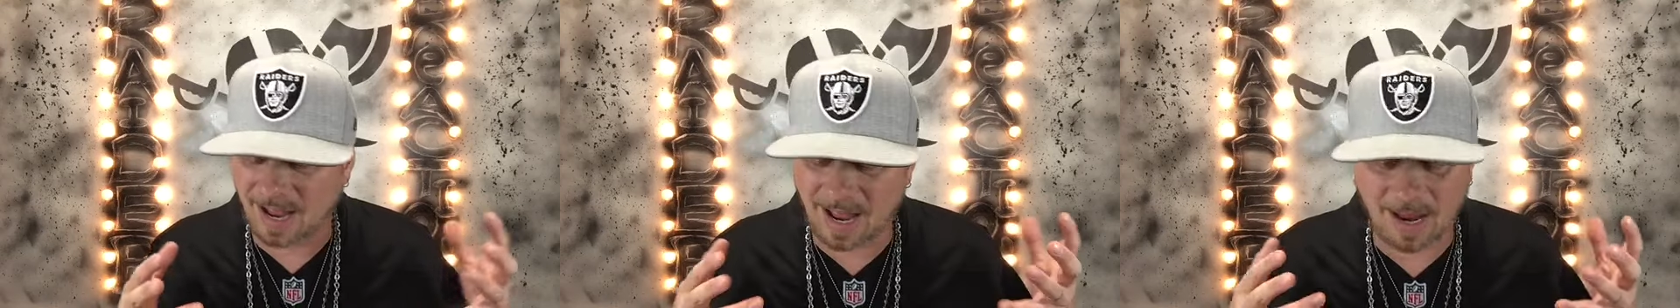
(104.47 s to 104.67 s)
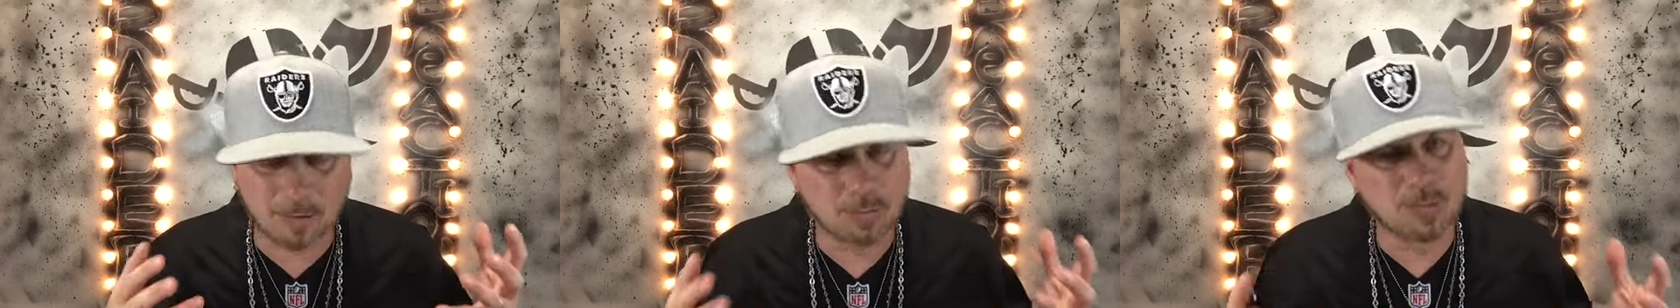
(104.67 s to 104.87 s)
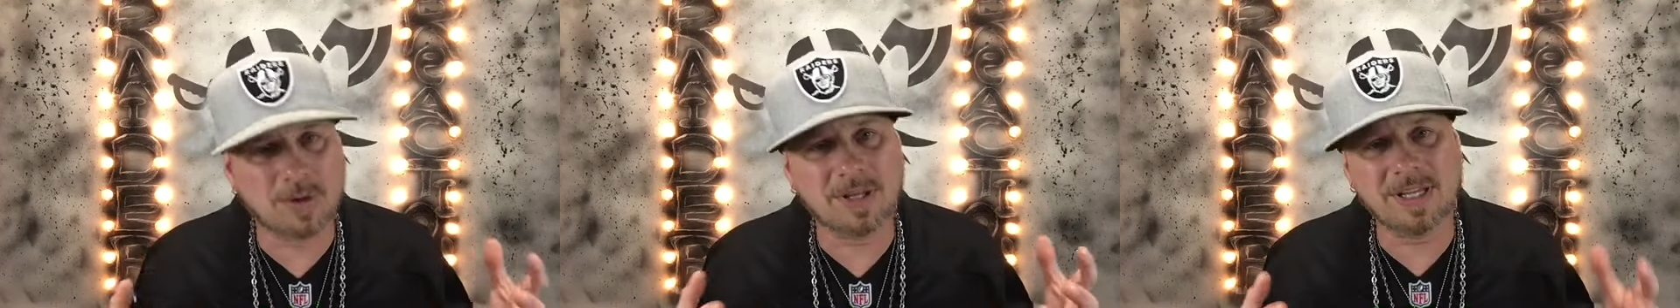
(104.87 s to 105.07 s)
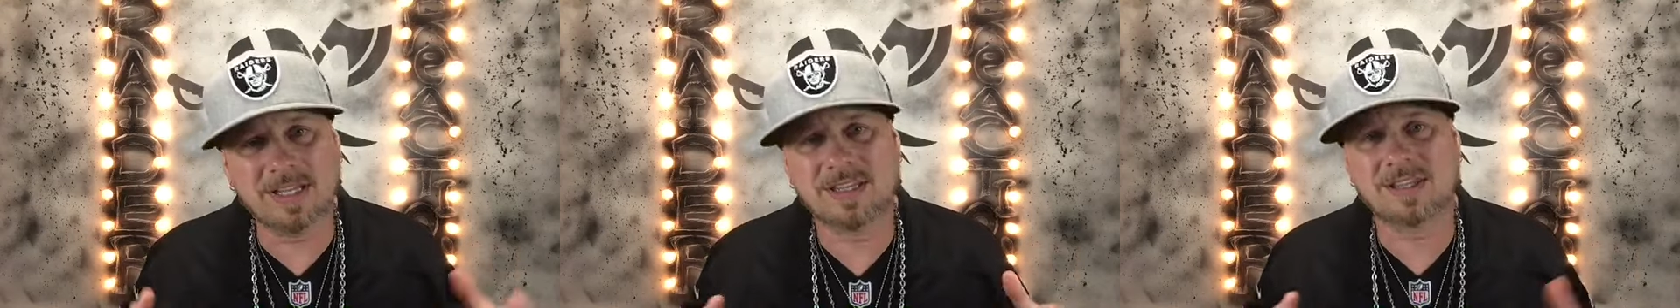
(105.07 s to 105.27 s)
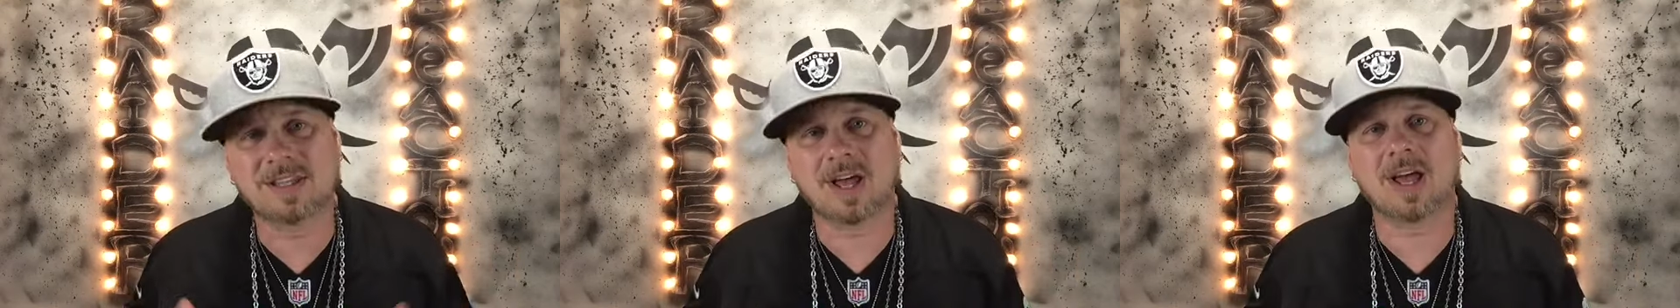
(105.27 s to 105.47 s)
I really
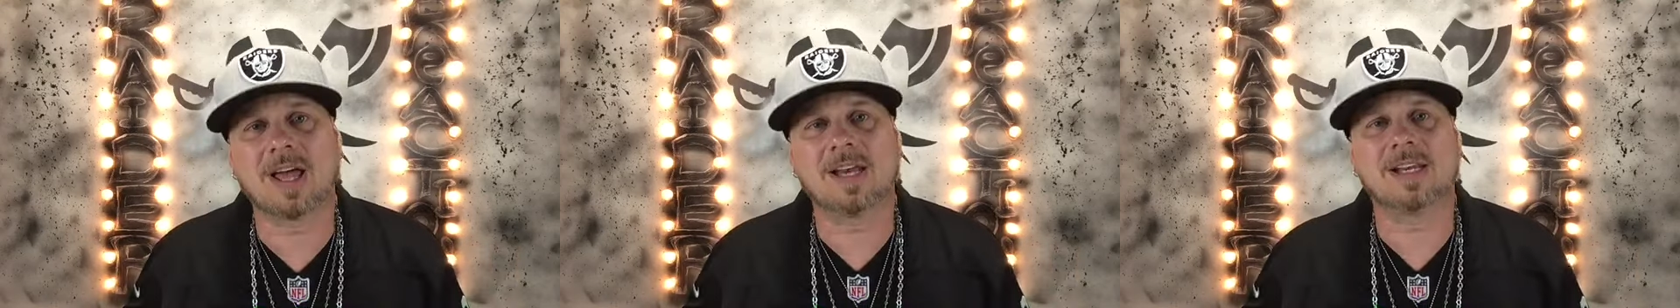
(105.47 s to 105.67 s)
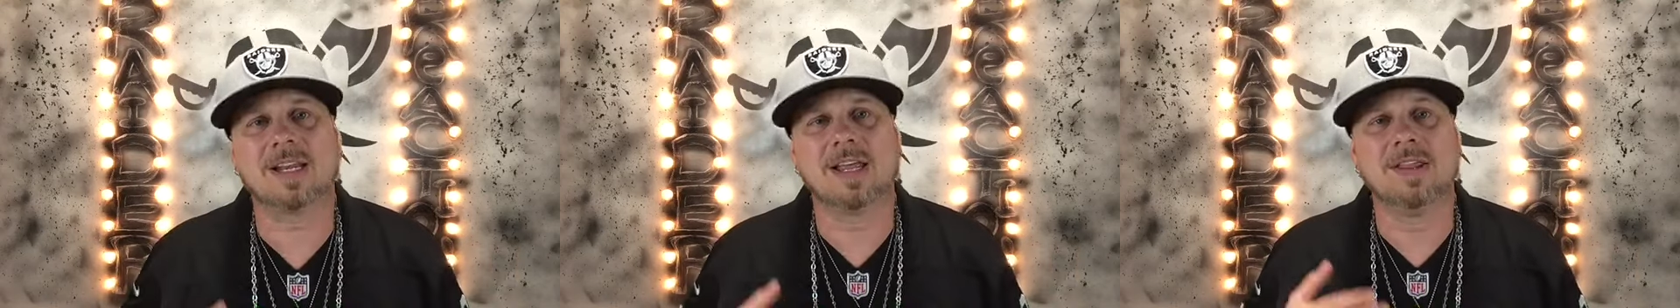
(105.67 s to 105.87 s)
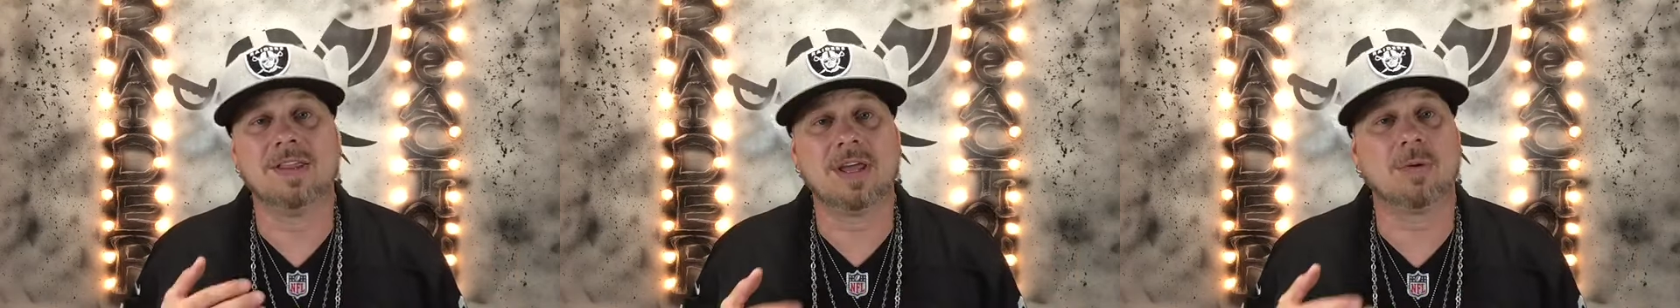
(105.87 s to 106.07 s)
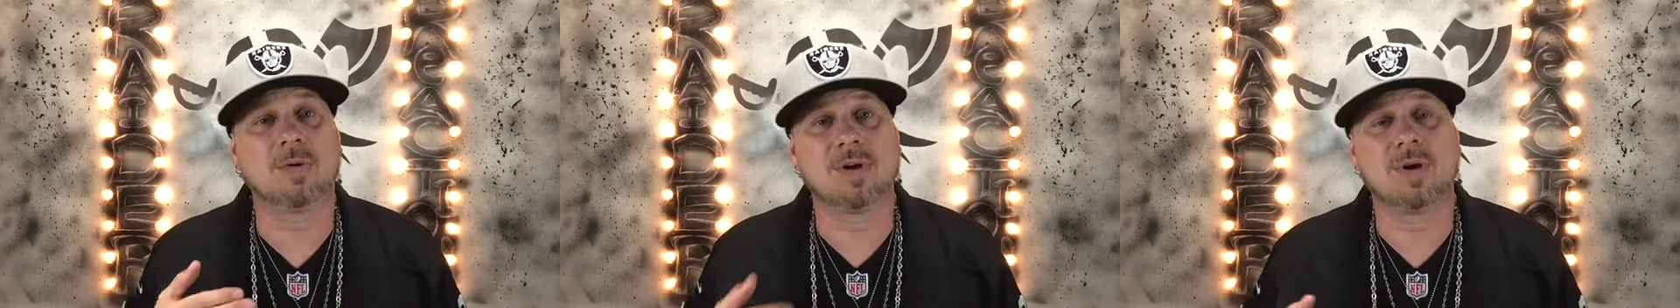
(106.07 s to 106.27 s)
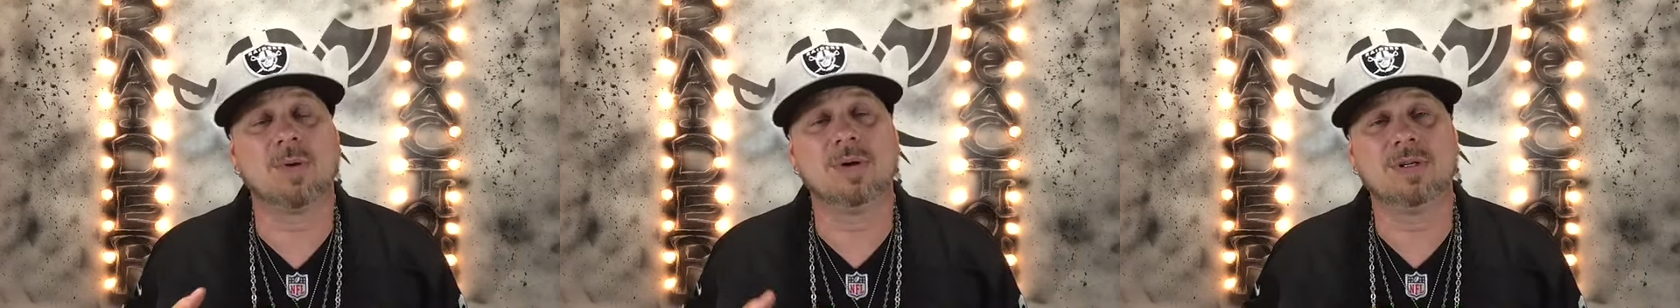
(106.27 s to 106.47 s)
thought they were
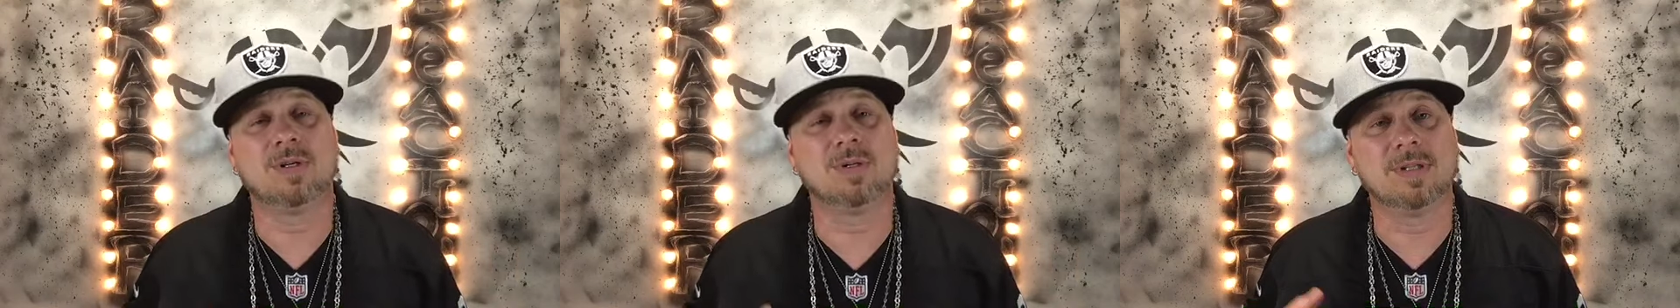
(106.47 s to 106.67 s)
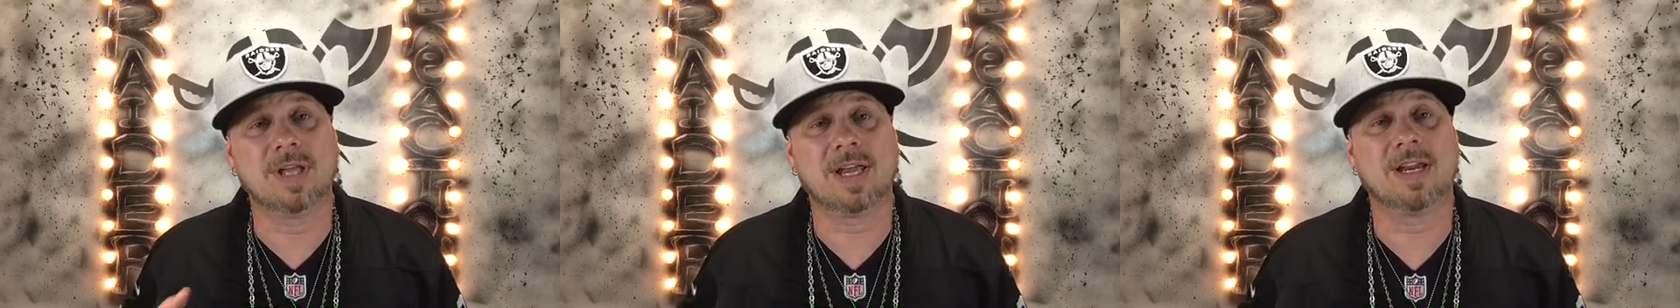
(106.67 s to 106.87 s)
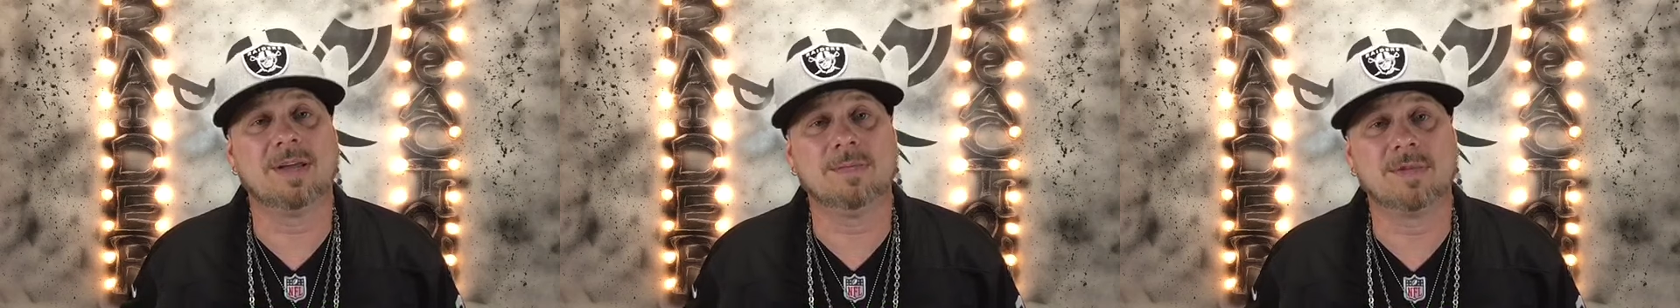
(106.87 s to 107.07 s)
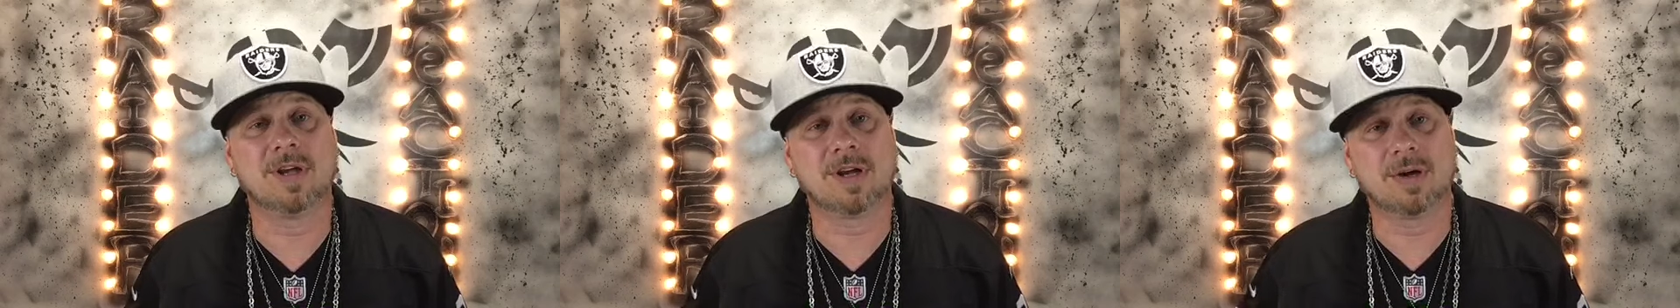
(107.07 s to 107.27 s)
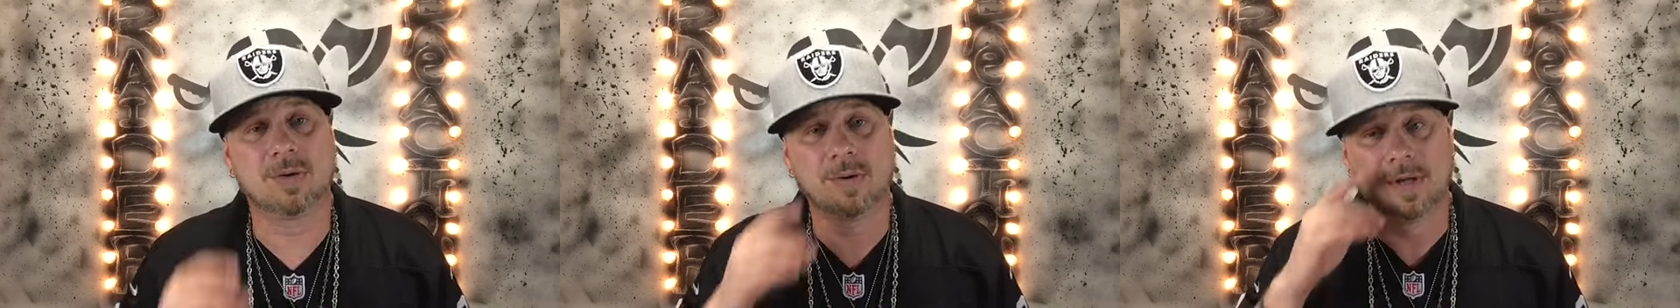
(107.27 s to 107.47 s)
going to let him
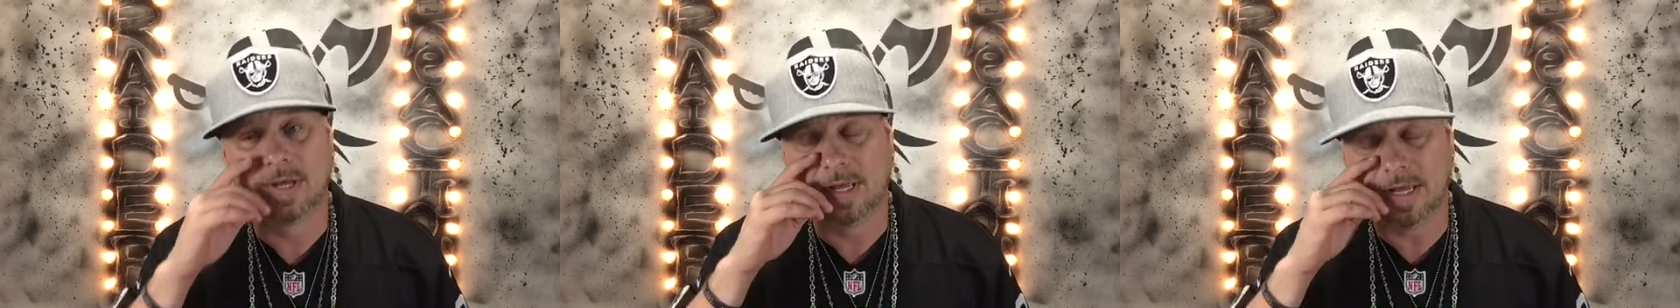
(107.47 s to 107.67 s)
go